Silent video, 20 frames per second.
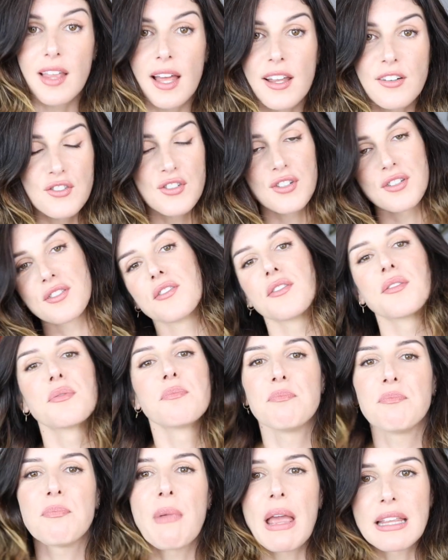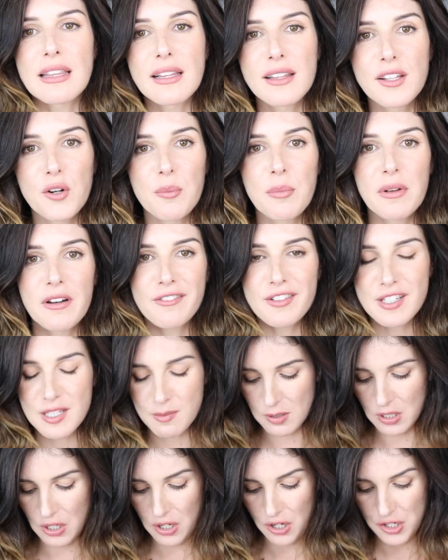then just make a little bit of a
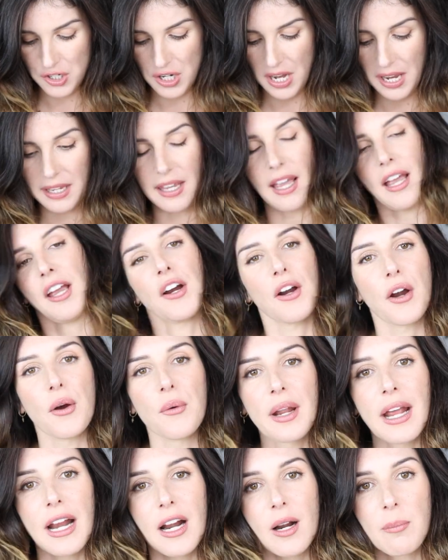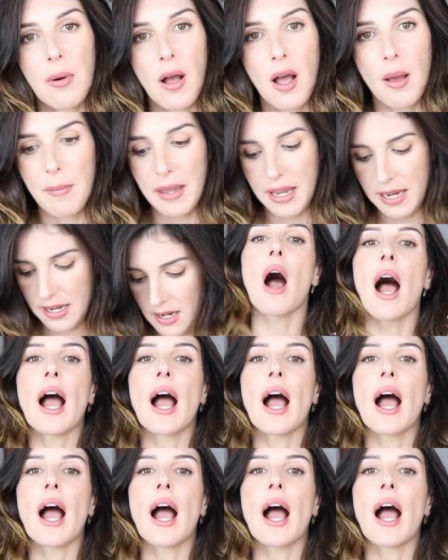splurge and get your own hair pomade.